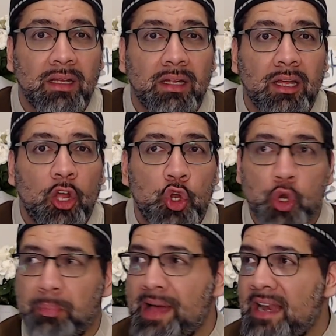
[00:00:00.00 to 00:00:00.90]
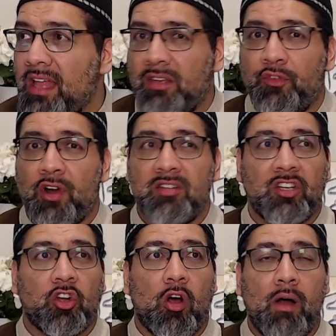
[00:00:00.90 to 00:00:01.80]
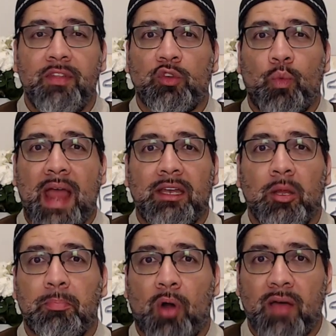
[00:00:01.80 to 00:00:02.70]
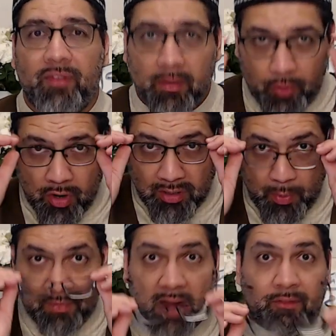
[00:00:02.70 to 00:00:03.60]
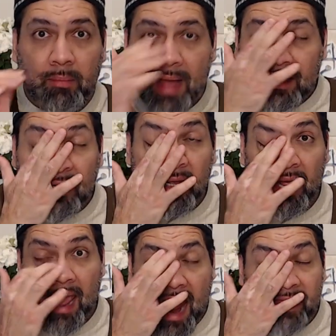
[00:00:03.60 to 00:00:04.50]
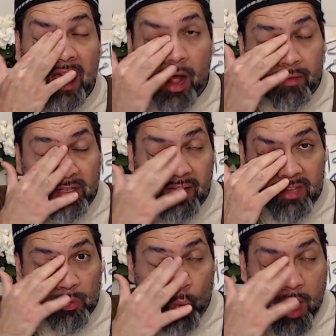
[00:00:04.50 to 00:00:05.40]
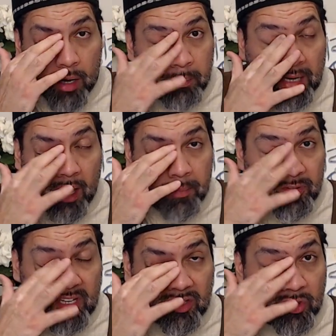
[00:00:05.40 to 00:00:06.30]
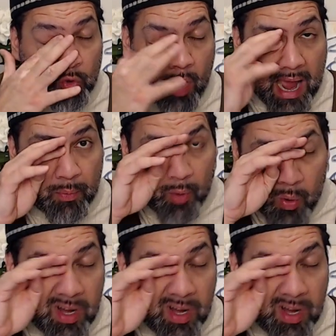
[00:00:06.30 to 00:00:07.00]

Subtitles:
Your plan is for us to call this random prophet of yours that we've never met, and that all of a sudden this water becomes this dry road?